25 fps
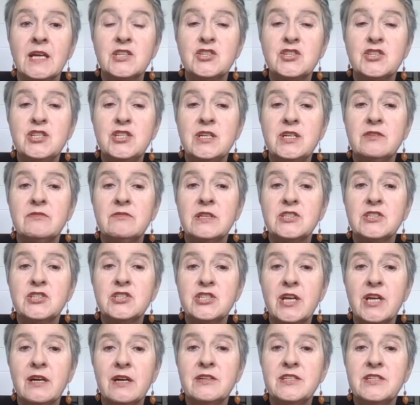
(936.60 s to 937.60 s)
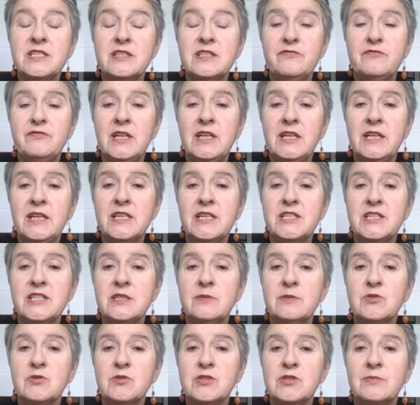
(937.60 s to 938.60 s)
a Shia-run charity affiliated to
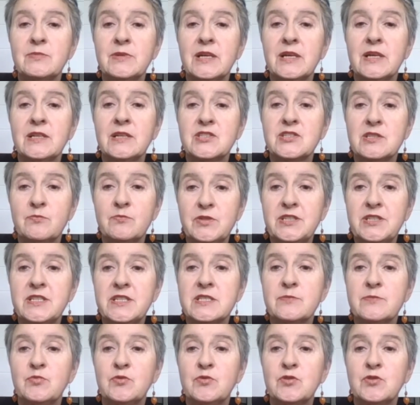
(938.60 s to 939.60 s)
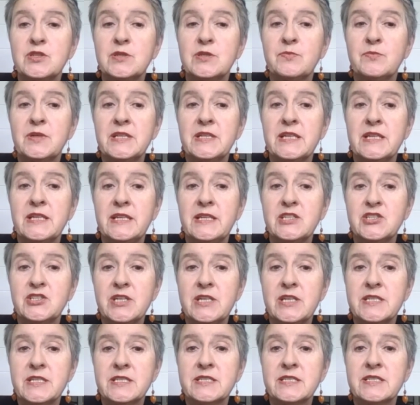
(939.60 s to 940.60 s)
the Muslim Council of Britain and supported by the
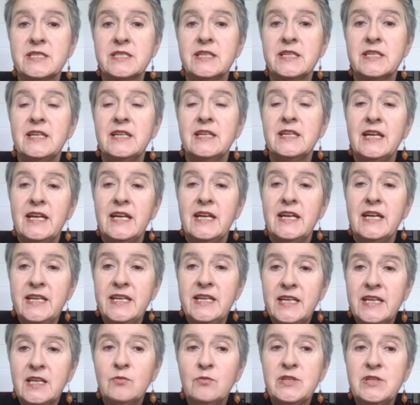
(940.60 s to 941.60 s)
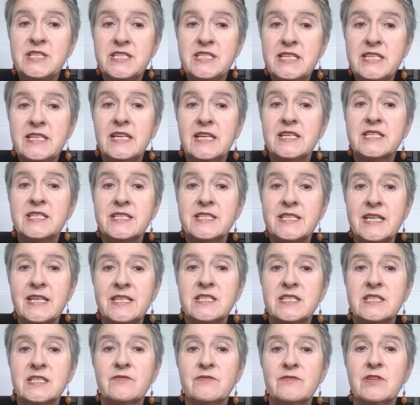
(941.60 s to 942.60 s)
NHS. Here we see a
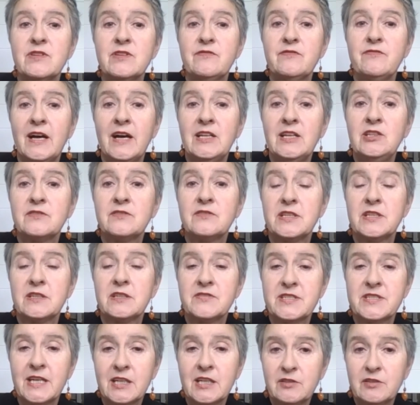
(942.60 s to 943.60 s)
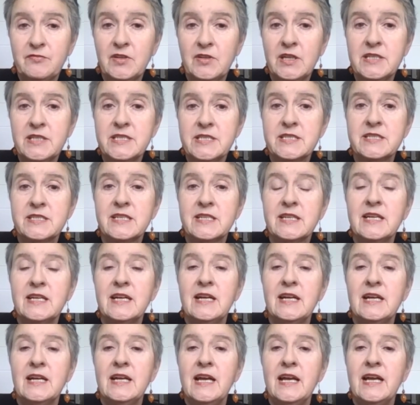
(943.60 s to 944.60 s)
sense of the value of self-sacrifice
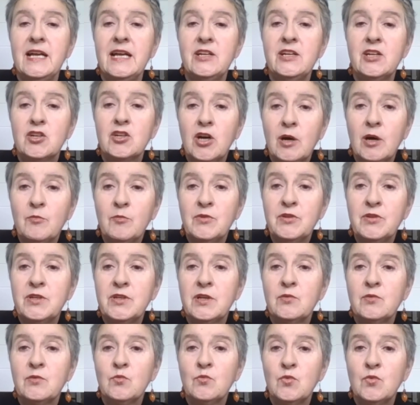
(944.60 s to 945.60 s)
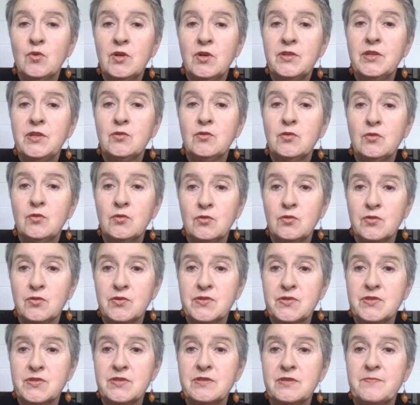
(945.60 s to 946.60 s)
in a common and worthy
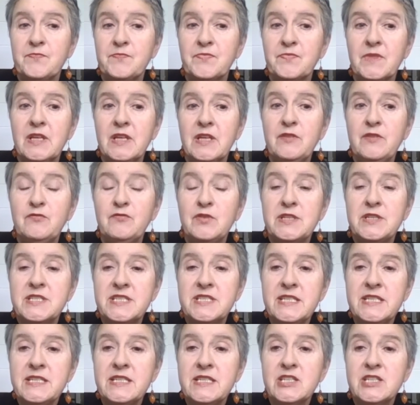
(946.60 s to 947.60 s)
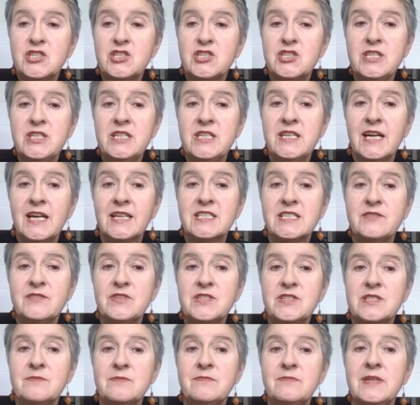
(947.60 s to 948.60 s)
cause. If we see this Shi'i
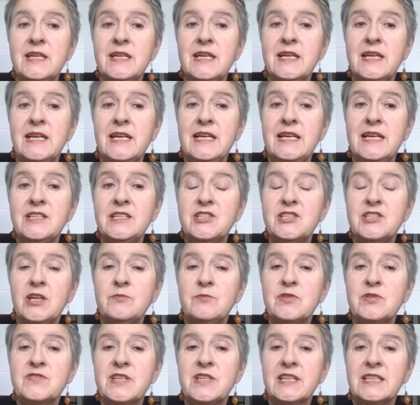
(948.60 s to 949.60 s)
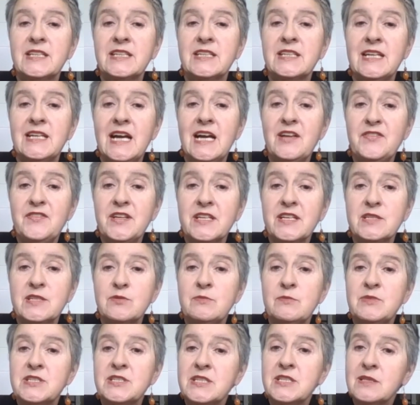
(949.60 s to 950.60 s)
activism in terms of secular
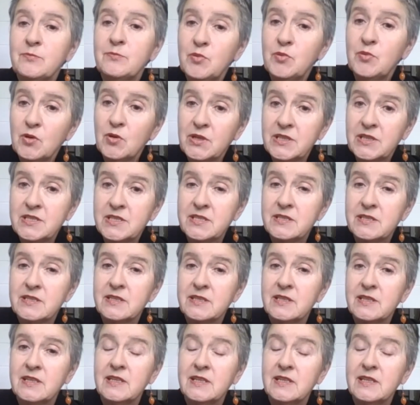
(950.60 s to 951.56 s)
ethics, we're missing the point,